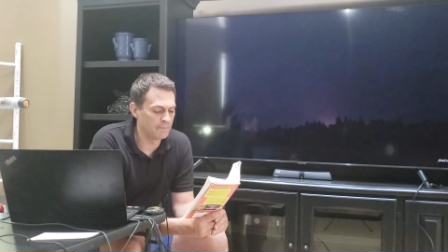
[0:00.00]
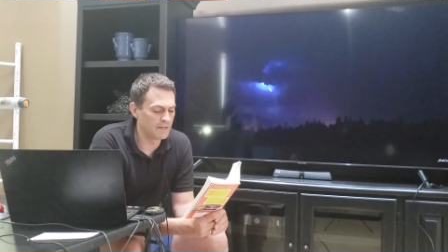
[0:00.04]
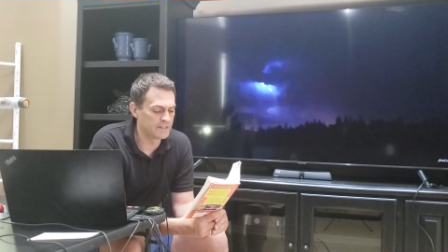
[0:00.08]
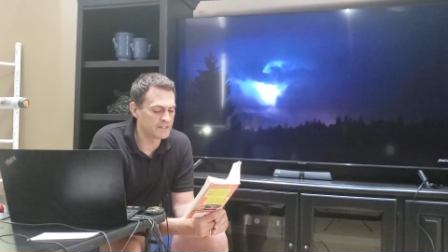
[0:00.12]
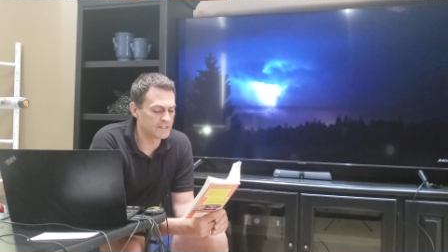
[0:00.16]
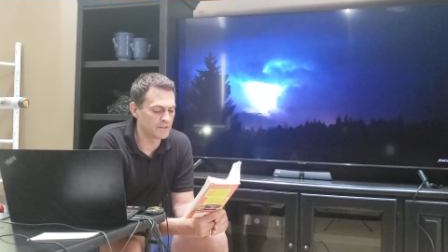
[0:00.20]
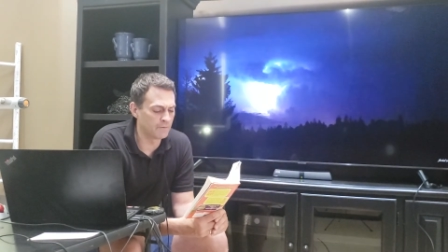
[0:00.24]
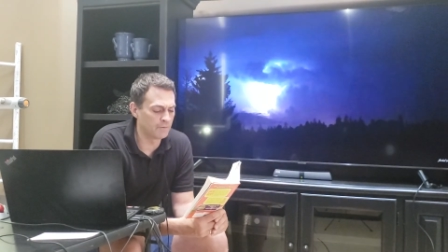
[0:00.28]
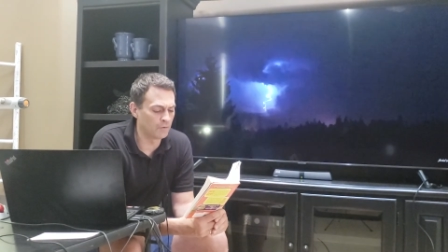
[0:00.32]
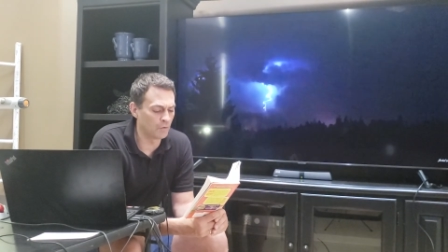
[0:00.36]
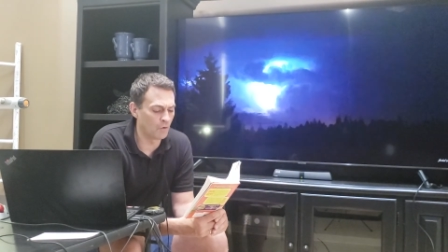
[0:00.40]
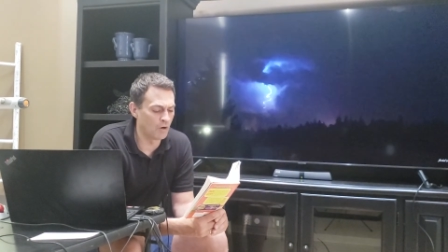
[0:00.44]
as
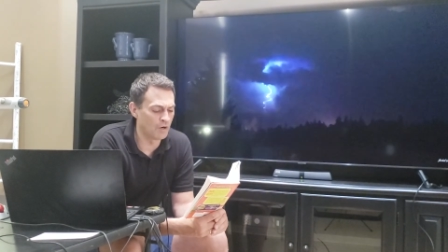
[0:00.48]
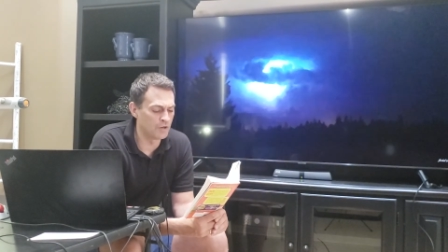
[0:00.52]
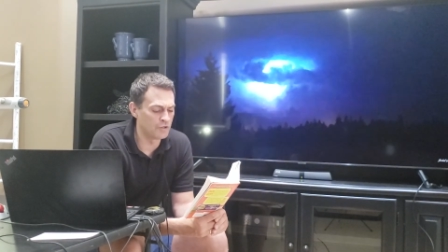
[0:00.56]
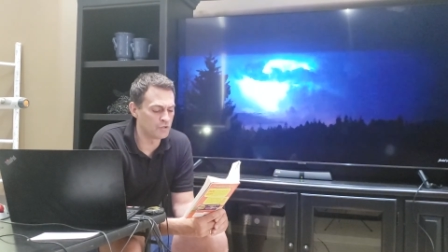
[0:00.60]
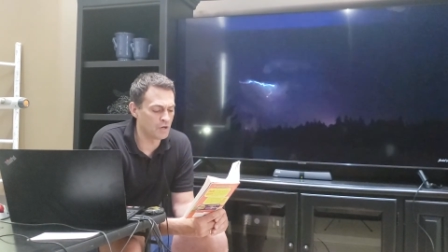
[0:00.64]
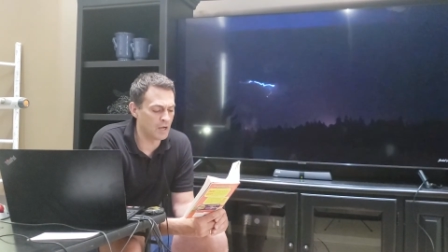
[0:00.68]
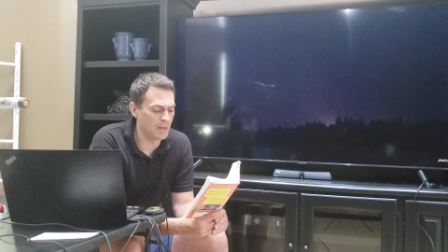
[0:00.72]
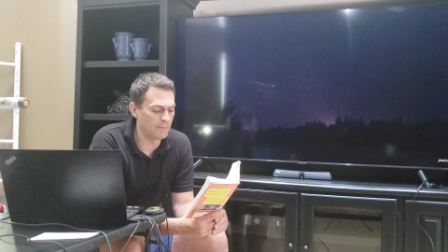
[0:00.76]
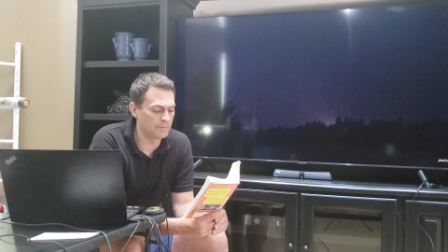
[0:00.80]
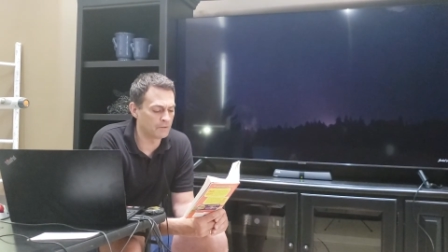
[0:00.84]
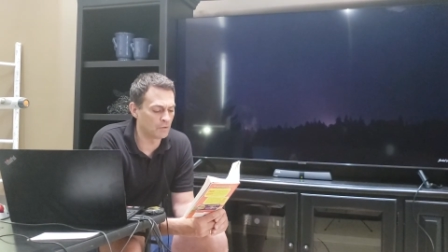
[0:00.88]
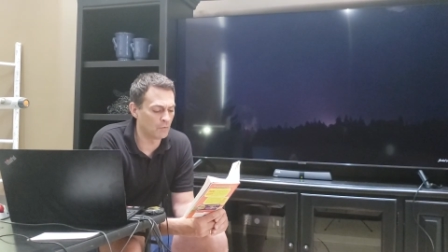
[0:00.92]
the floor
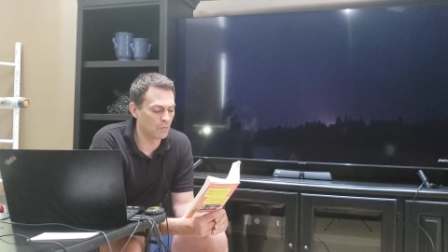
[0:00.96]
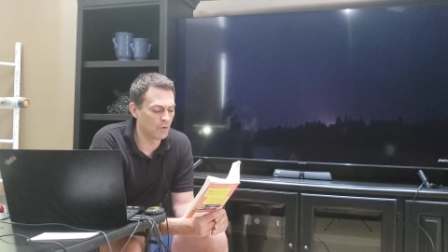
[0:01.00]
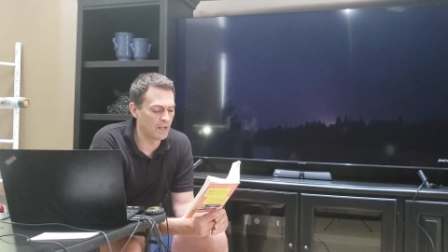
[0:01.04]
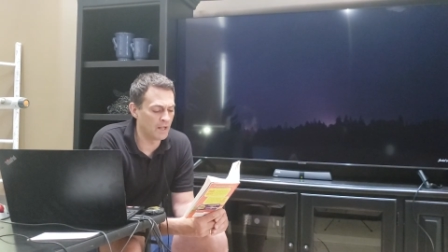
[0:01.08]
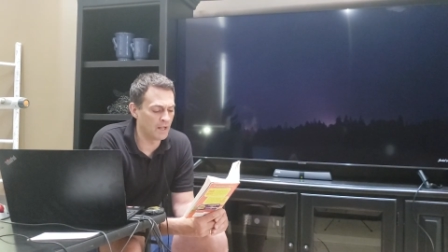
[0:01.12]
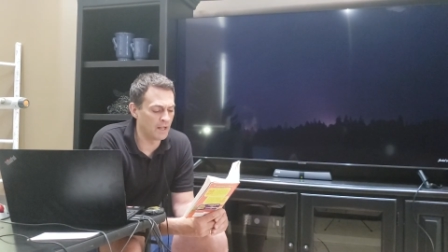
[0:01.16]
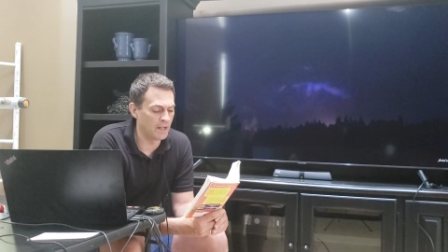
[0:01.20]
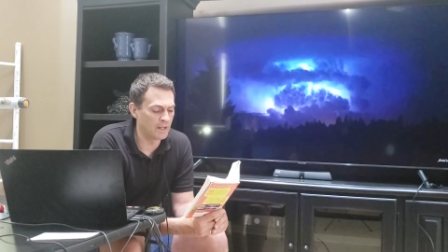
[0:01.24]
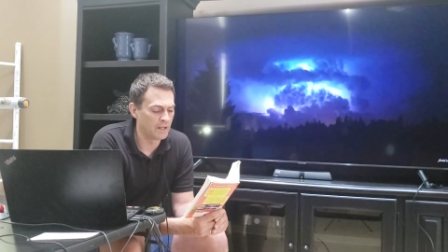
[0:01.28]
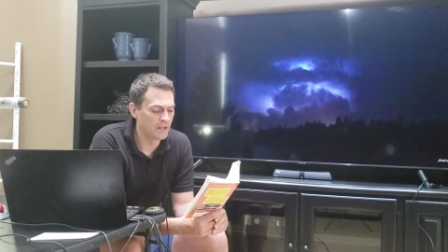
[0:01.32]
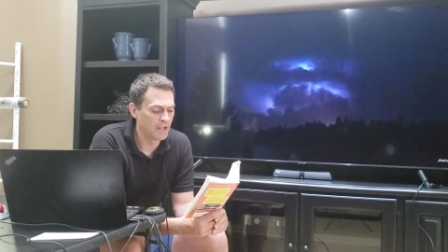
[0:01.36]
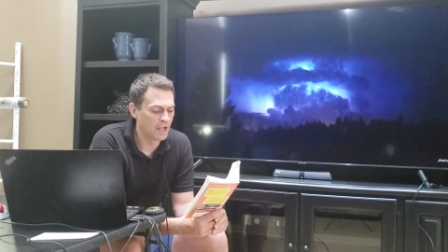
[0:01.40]
dropped
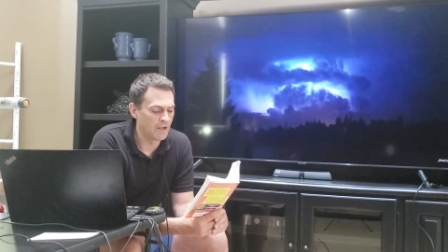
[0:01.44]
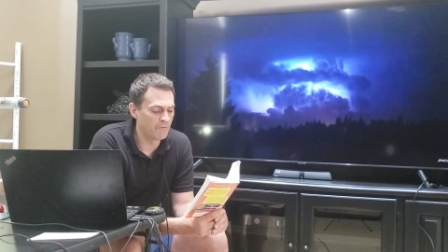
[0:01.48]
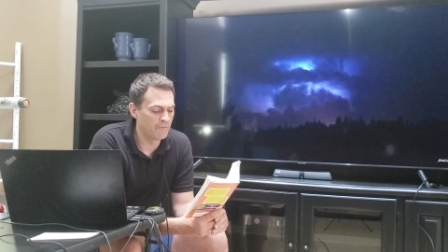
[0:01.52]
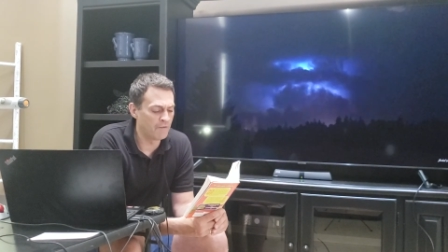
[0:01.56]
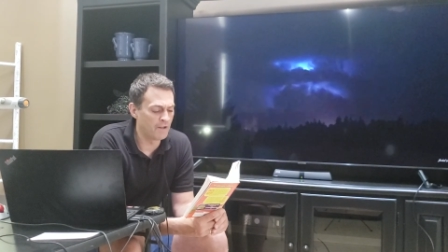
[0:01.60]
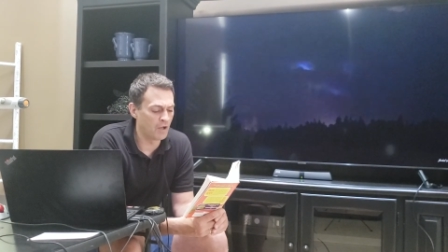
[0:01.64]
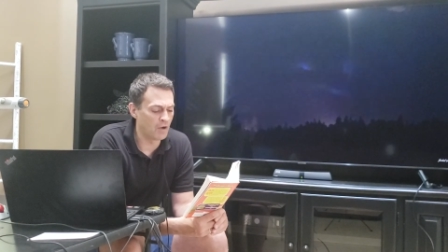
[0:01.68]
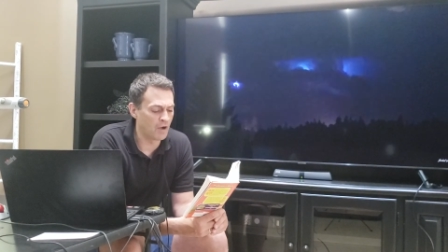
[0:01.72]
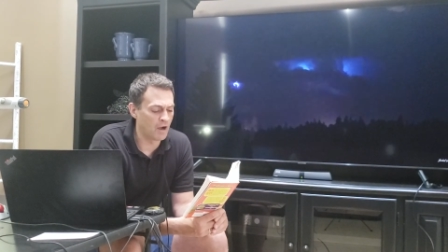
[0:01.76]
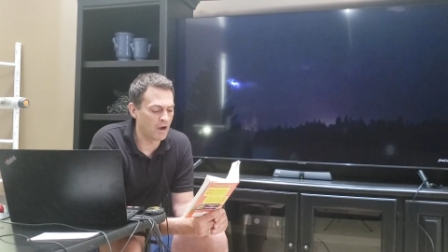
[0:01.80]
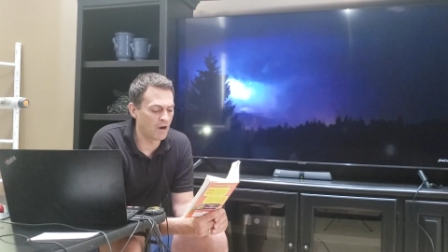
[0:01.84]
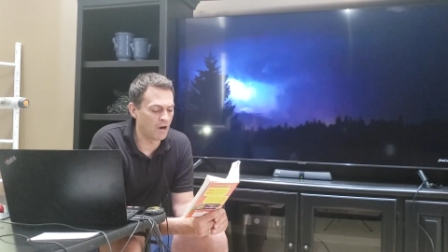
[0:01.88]
away. I
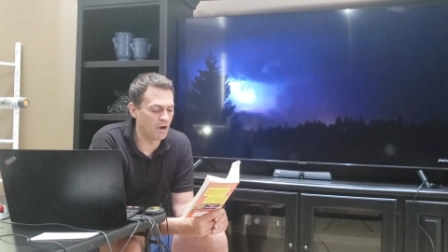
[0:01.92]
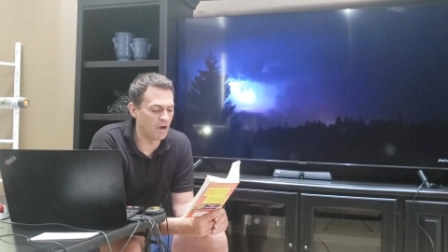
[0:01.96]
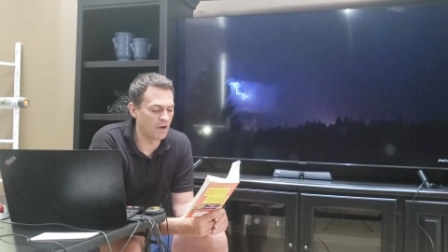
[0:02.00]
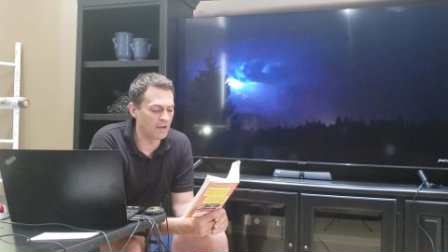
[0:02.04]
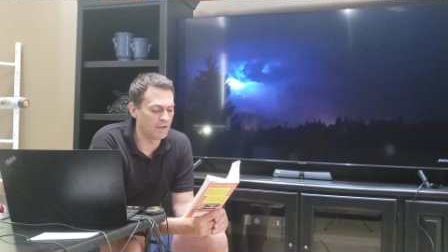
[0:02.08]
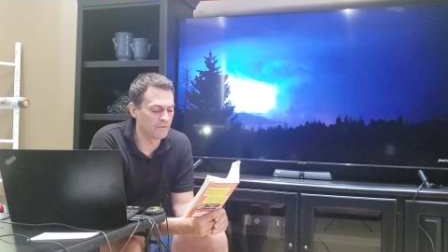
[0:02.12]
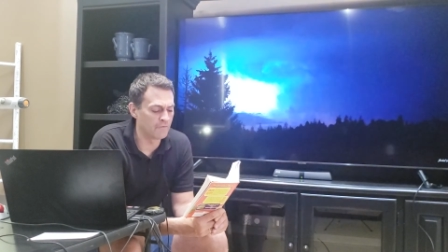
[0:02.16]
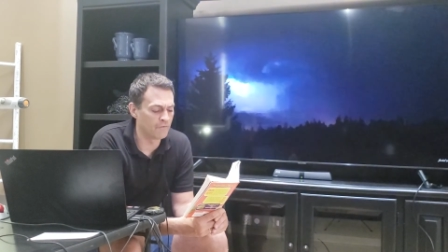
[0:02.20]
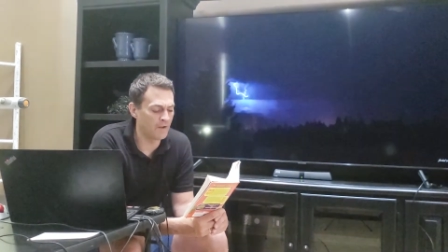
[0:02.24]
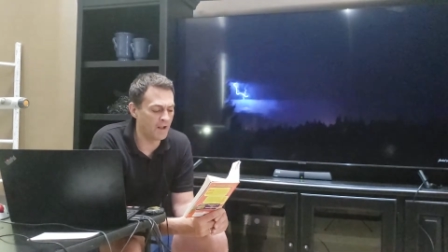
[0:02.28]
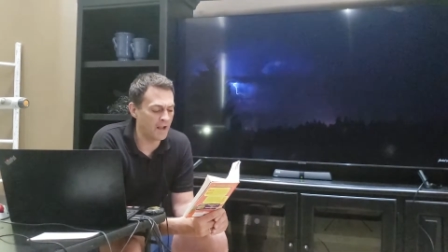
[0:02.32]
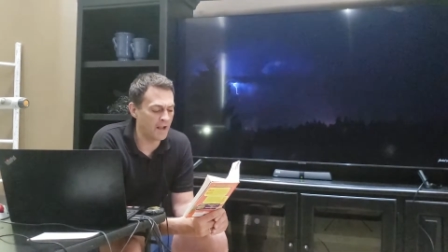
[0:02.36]
fell hard
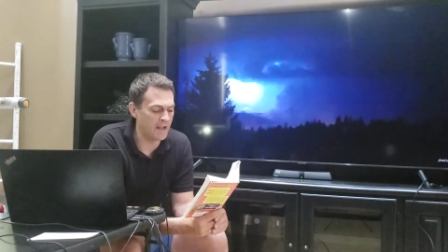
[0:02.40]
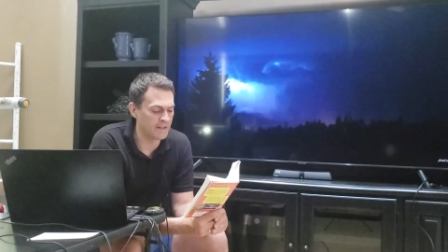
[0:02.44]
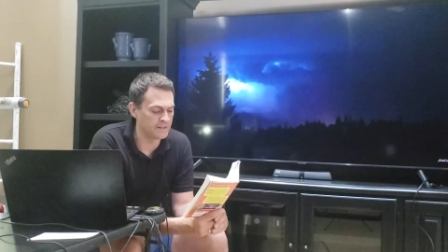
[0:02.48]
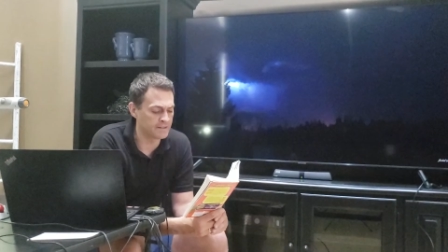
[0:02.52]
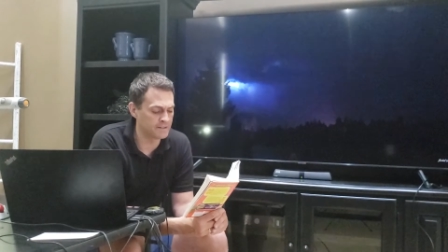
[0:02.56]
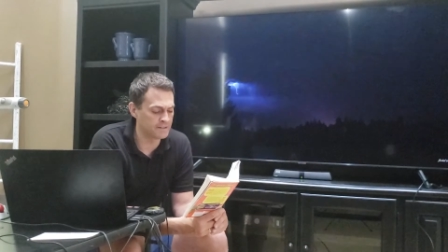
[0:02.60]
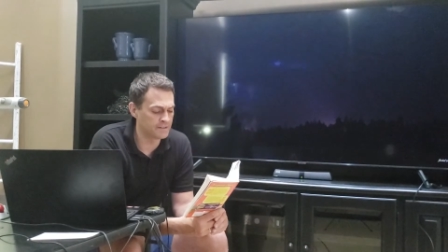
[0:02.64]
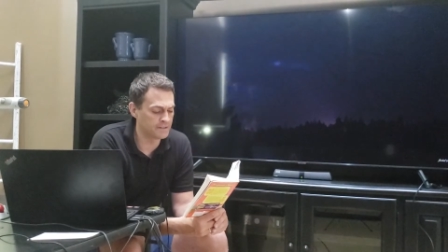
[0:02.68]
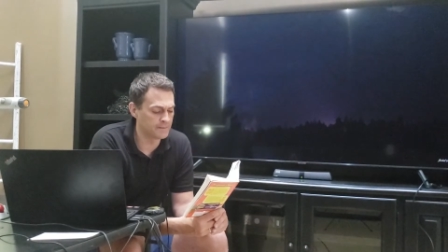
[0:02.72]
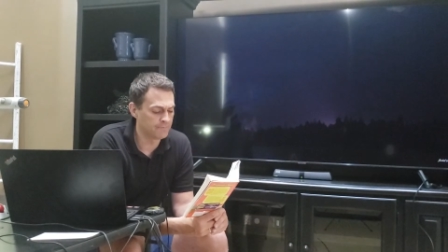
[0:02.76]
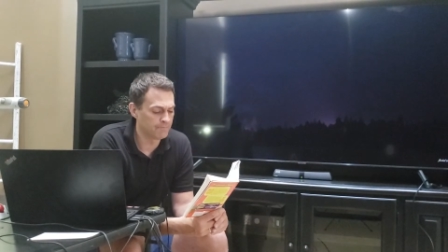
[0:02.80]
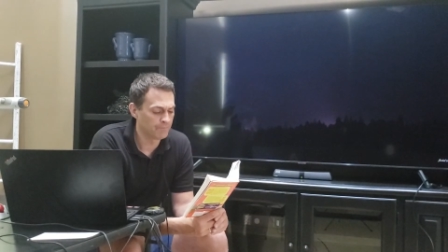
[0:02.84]
and
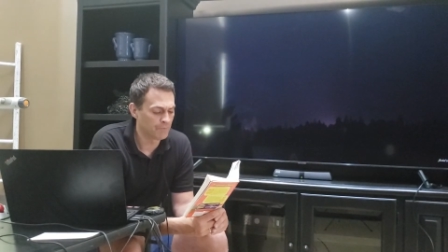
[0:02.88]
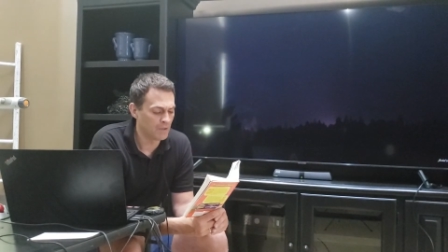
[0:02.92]
fast.